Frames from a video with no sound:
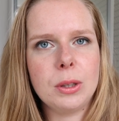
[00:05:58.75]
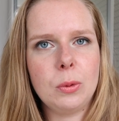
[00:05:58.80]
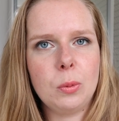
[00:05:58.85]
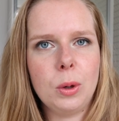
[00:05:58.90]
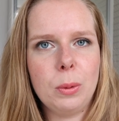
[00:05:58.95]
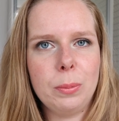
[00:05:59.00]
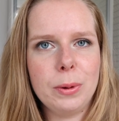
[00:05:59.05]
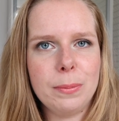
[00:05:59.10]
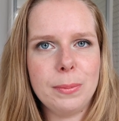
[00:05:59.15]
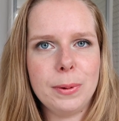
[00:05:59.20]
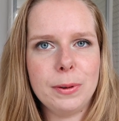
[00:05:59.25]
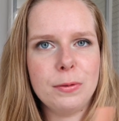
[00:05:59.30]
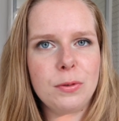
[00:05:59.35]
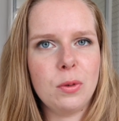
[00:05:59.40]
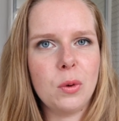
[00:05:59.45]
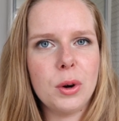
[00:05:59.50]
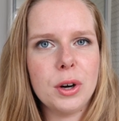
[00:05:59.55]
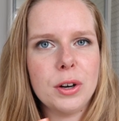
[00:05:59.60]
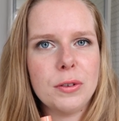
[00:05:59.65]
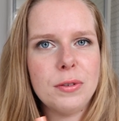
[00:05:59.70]
it will be
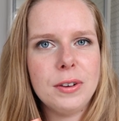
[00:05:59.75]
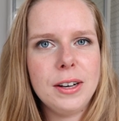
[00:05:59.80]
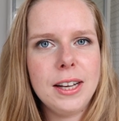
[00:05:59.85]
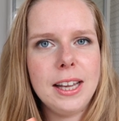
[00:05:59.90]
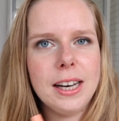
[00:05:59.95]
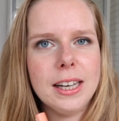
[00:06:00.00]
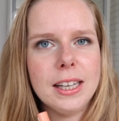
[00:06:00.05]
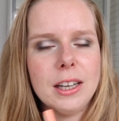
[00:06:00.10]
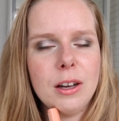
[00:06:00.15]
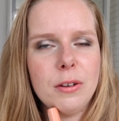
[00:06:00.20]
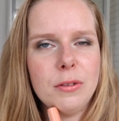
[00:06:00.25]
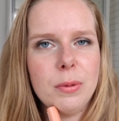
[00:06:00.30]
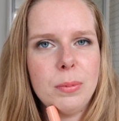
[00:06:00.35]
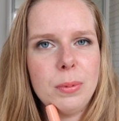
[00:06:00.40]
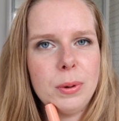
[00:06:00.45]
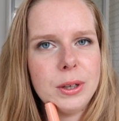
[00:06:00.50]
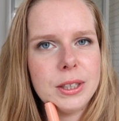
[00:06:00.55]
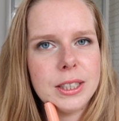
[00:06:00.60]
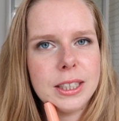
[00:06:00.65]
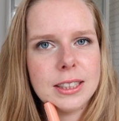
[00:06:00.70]
before the finale of the
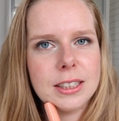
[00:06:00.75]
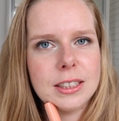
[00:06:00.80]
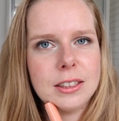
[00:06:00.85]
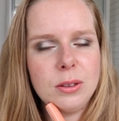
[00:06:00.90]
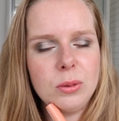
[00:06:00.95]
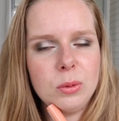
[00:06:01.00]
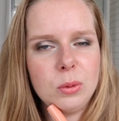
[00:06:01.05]
project